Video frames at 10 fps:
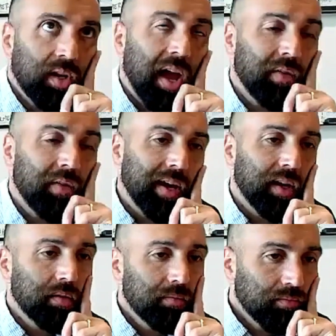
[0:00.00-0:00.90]
kind of like
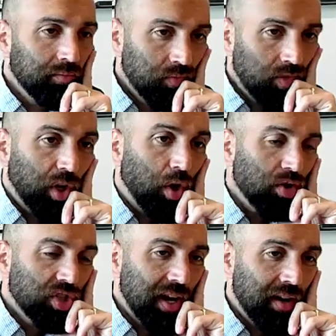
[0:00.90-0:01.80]

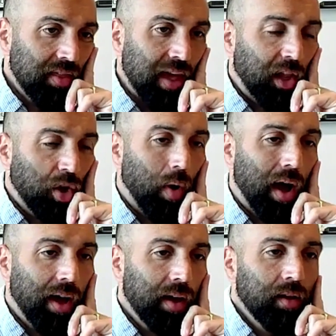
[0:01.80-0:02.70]
negotiated in the
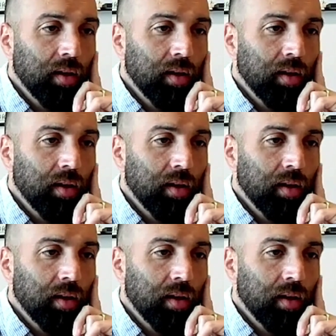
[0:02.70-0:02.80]
LOI.